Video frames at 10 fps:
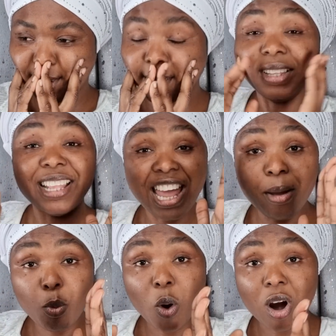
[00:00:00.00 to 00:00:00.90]
the
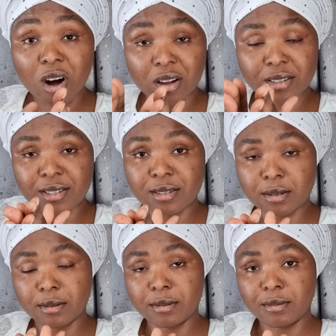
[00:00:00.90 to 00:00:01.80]
name works.
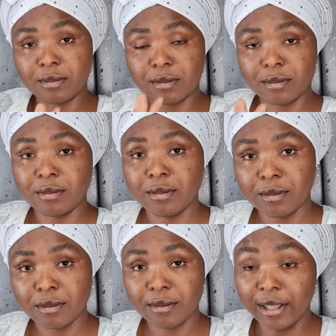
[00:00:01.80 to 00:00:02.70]

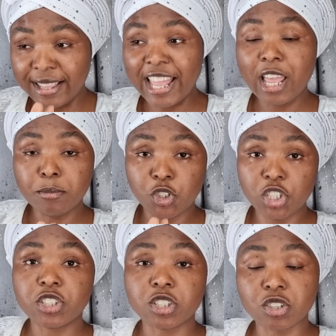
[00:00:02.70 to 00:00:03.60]
The name
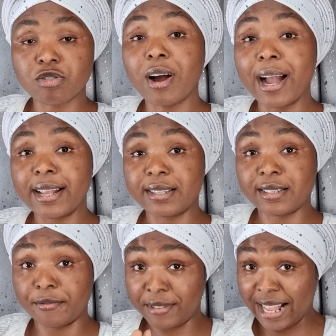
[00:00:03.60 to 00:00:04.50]
Jesus
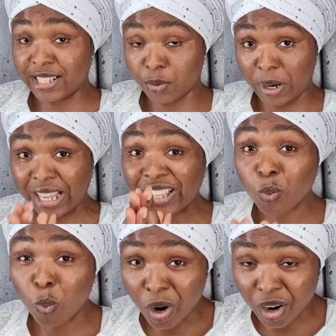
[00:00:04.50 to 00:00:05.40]
Christ of Nazareth, it
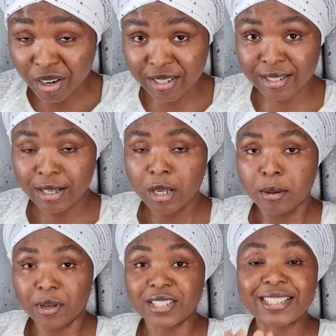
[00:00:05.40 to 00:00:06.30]
works.
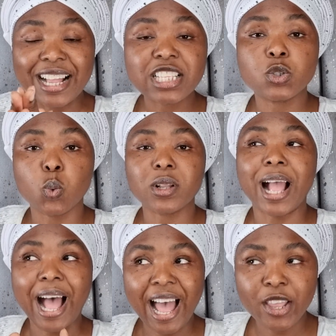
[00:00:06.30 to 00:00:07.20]
Because that is
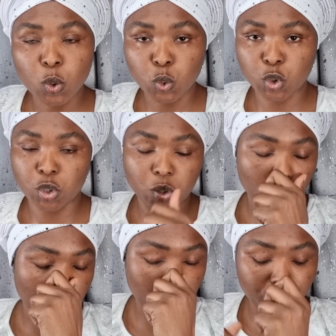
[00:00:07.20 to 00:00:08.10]
what I used to
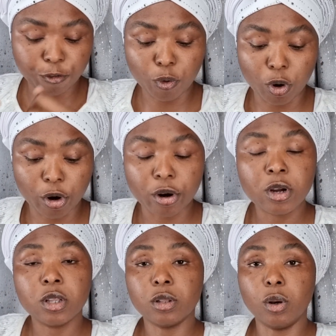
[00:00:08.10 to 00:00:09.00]
use before
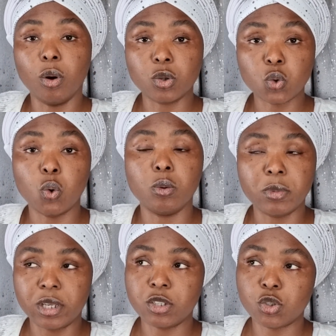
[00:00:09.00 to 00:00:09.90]
the Lord told
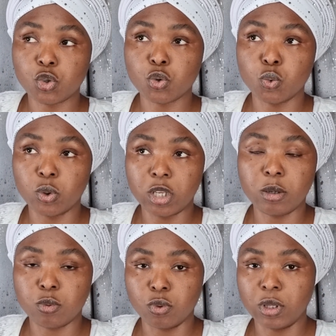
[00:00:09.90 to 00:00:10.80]
me his true
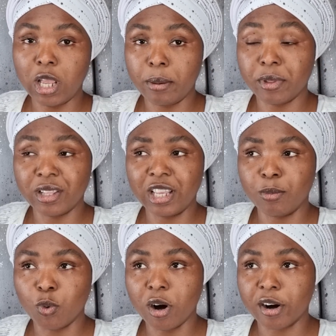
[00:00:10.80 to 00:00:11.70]
Hebrew name. The
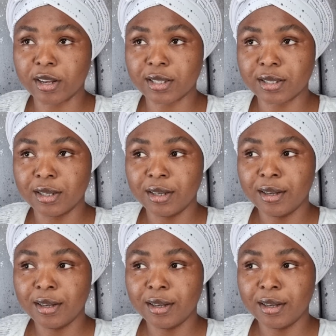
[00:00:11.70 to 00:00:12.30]
name works.